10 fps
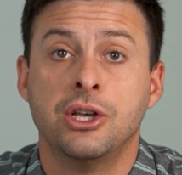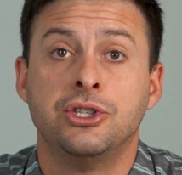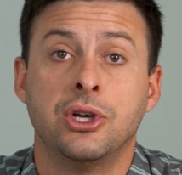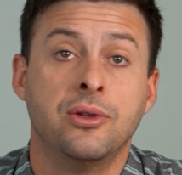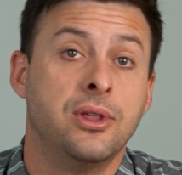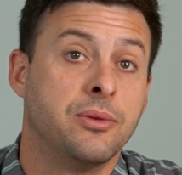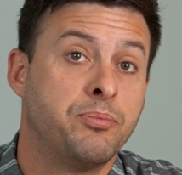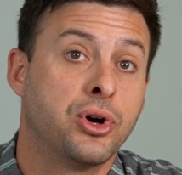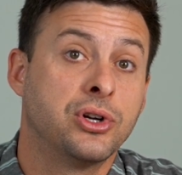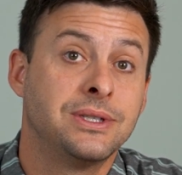So the
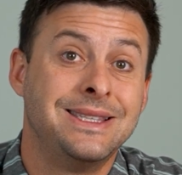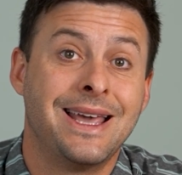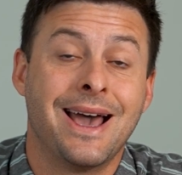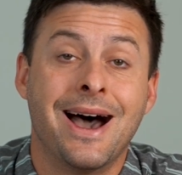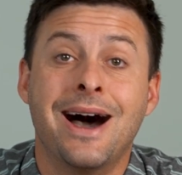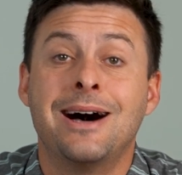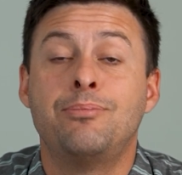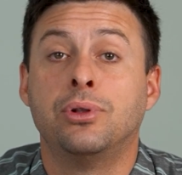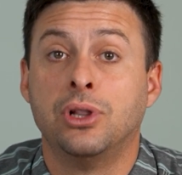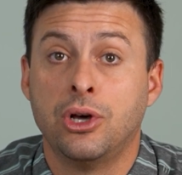person that
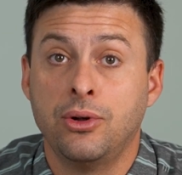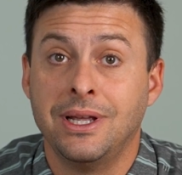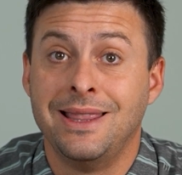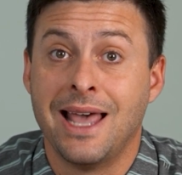uploaded